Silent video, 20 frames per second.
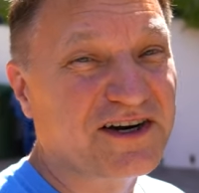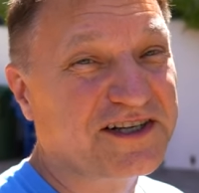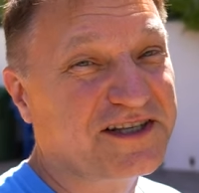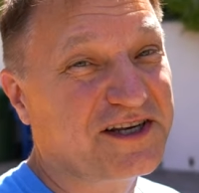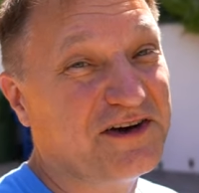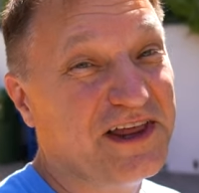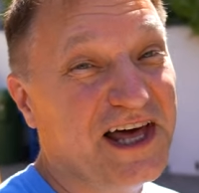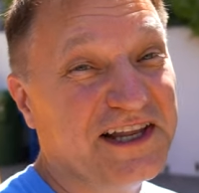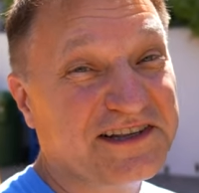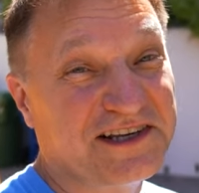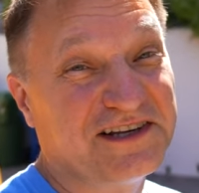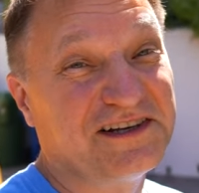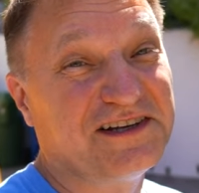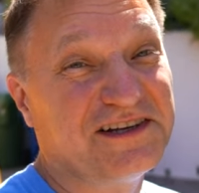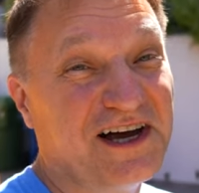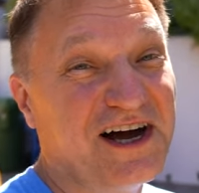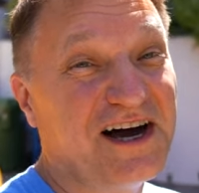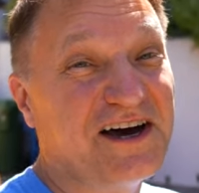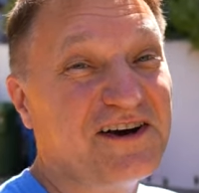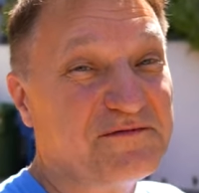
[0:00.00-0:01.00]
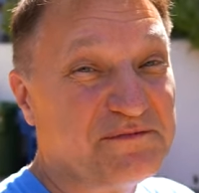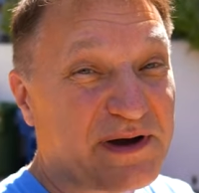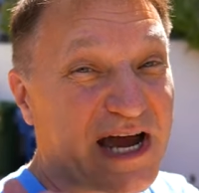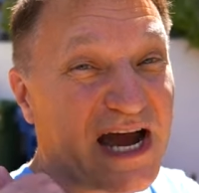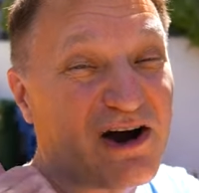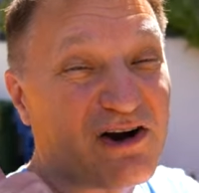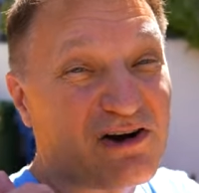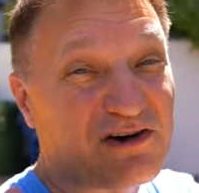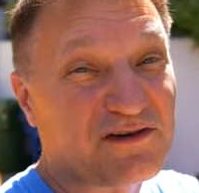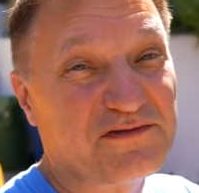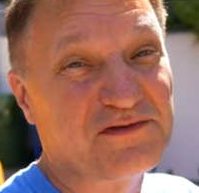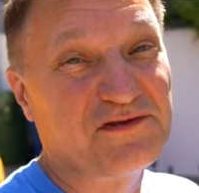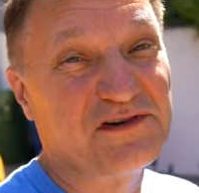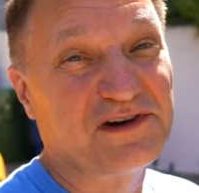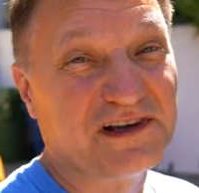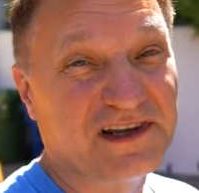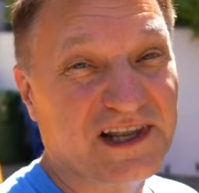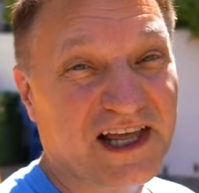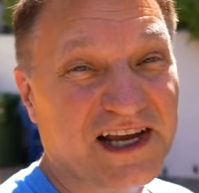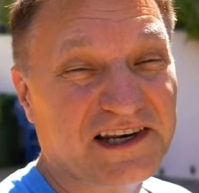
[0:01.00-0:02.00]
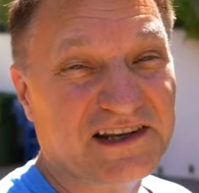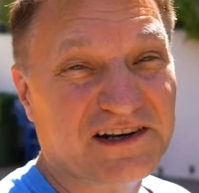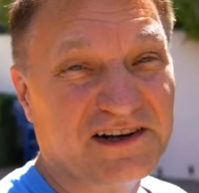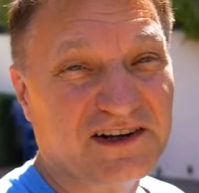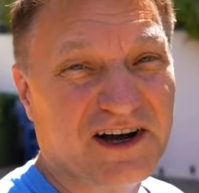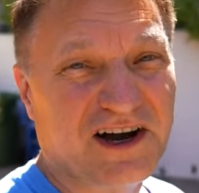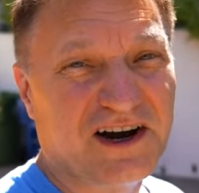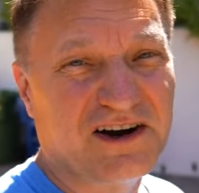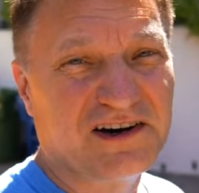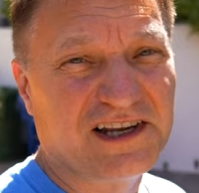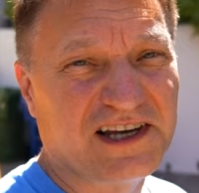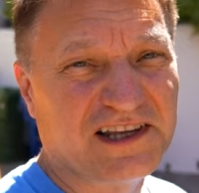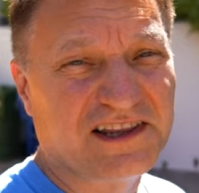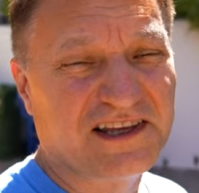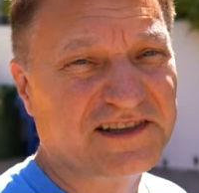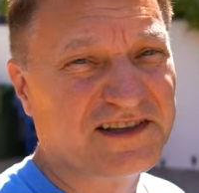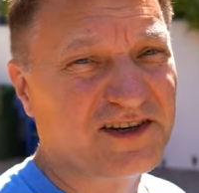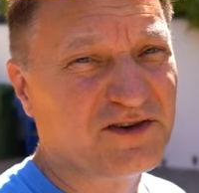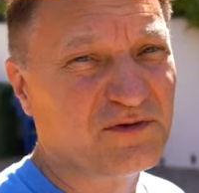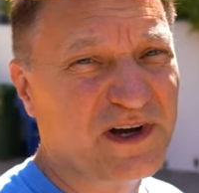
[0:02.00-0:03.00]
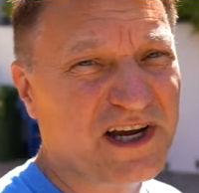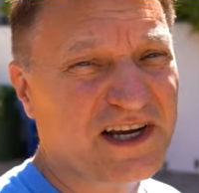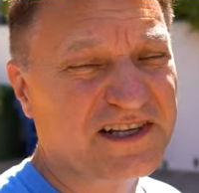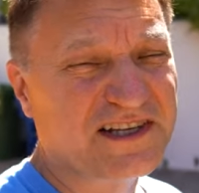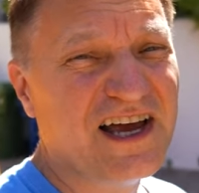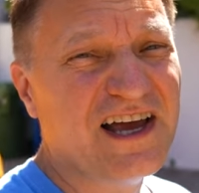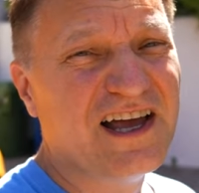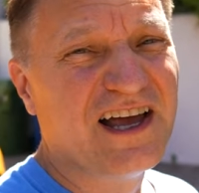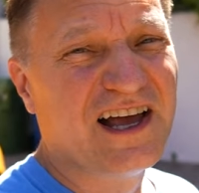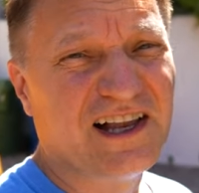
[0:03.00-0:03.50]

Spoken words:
So that's a lot of power for a light little car like this that weighs